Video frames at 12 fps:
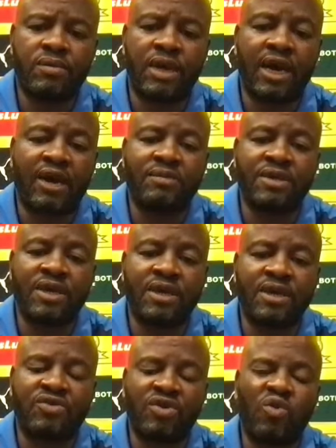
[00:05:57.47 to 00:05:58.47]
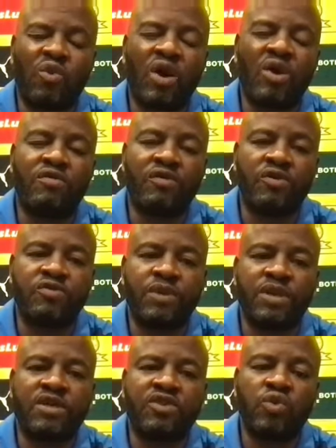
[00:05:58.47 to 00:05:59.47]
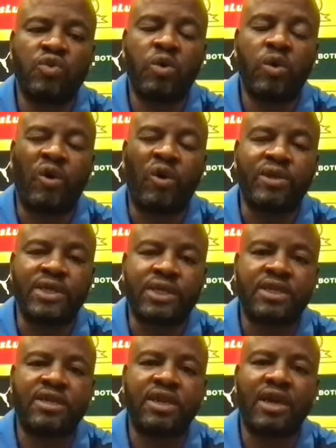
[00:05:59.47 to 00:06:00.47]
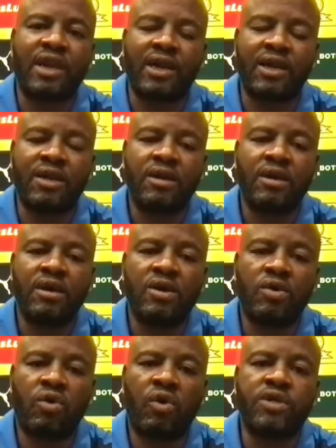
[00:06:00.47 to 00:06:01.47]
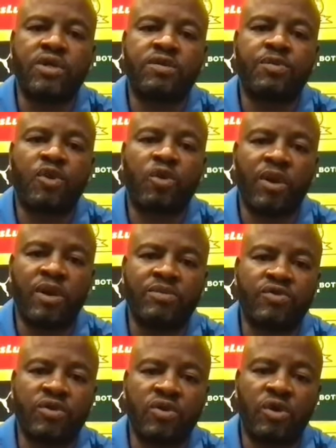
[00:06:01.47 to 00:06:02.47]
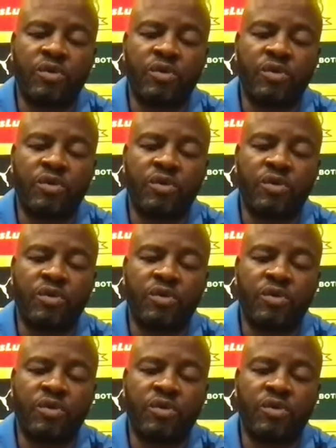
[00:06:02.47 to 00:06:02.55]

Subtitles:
like I'm saying, it's not one of those matches where we consistently caused problems to the